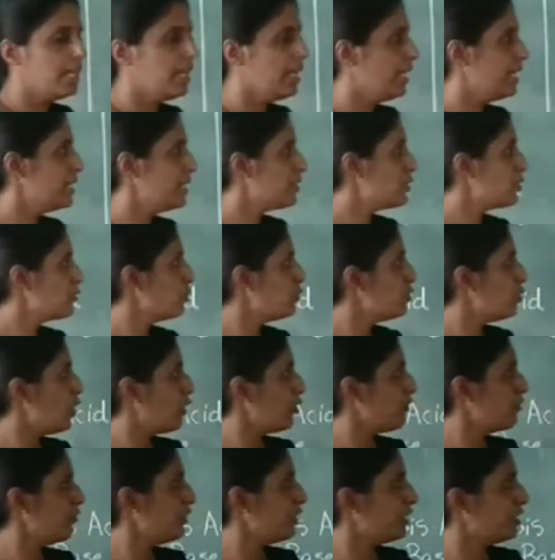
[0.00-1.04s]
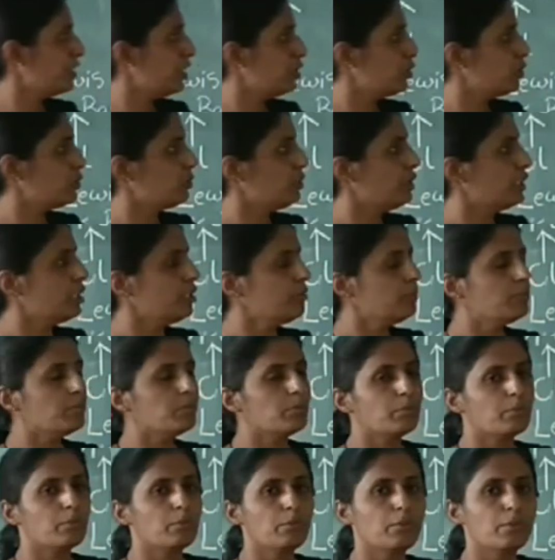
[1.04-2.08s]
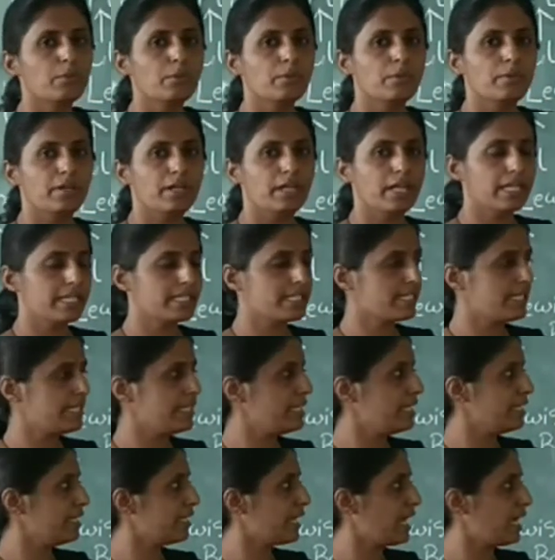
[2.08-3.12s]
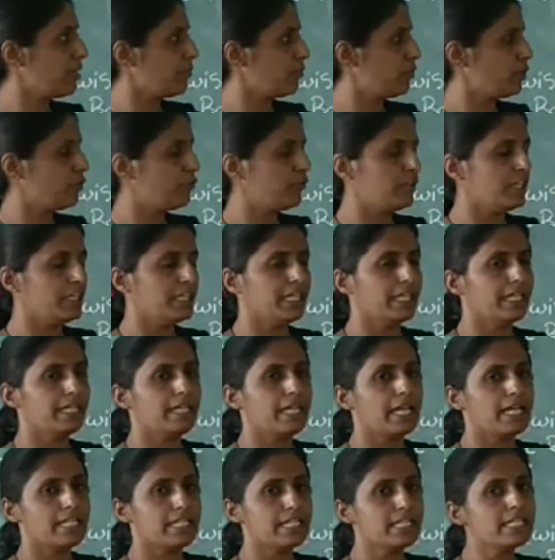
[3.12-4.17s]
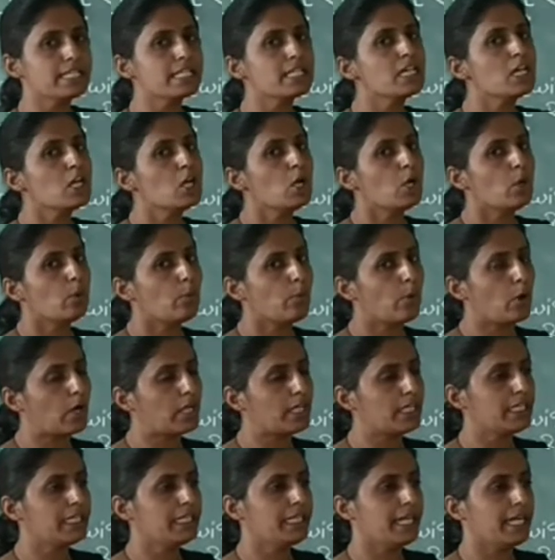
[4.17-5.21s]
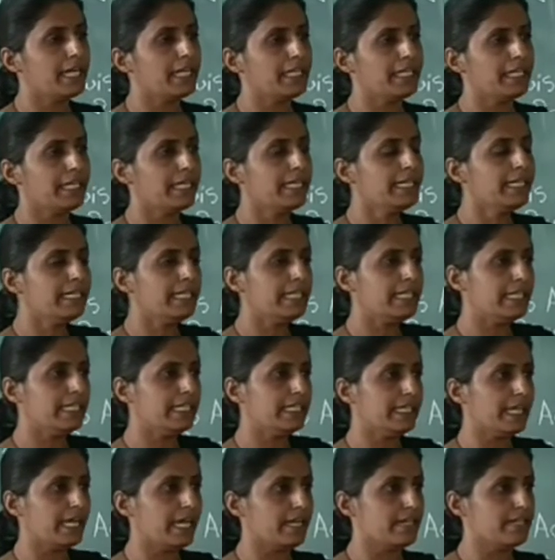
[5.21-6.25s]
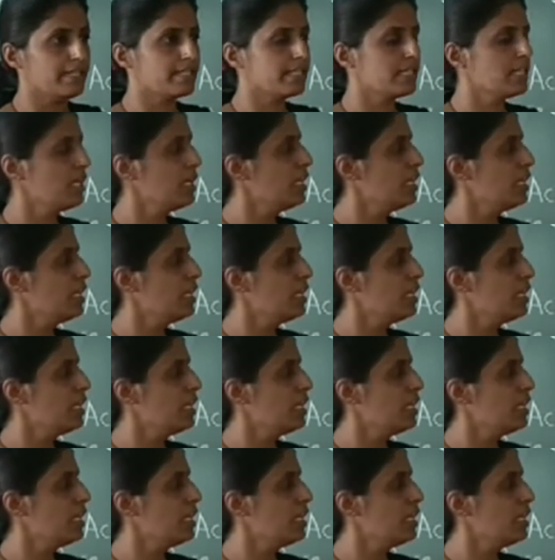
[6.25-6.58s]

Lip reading: Let's move on further to the next type of ligand, that is polydentate ligands.